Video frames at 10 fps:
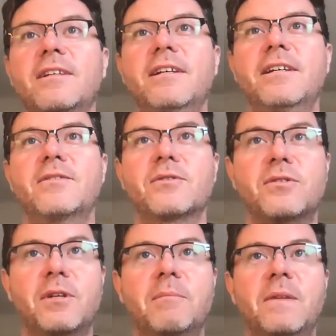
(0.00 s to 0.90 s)
So
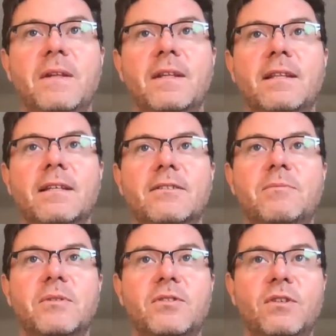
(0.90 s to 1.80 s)
something that
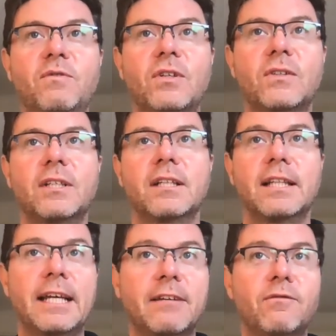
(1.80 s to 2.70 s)
specifically a
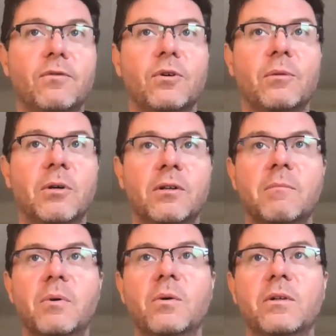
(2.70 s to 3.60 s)
landform or a
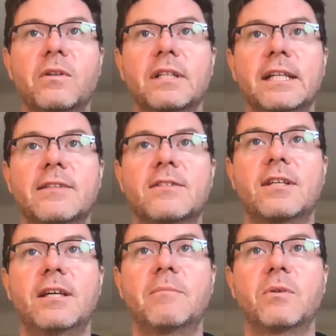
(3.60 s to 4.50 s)
component of the
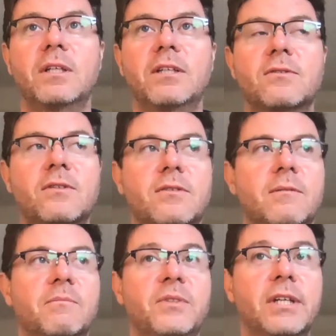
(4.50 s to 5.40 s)
landscape or an
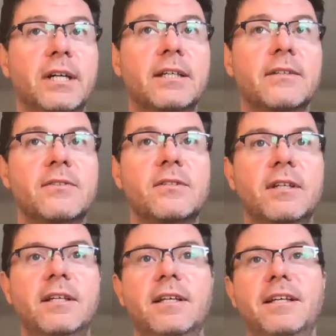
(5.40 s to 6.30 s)
ecosystem does
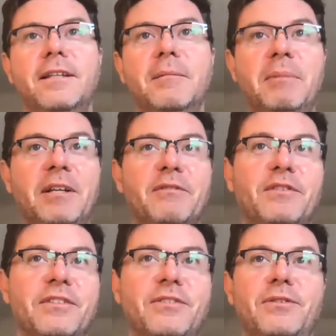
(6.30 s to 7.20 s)
that
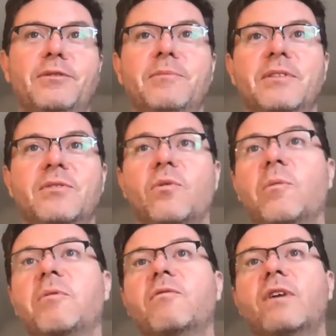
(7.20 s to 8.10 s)
benefits humans or
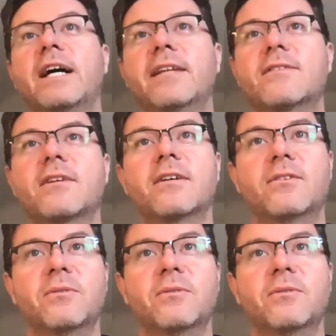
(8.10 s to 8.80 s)
provides other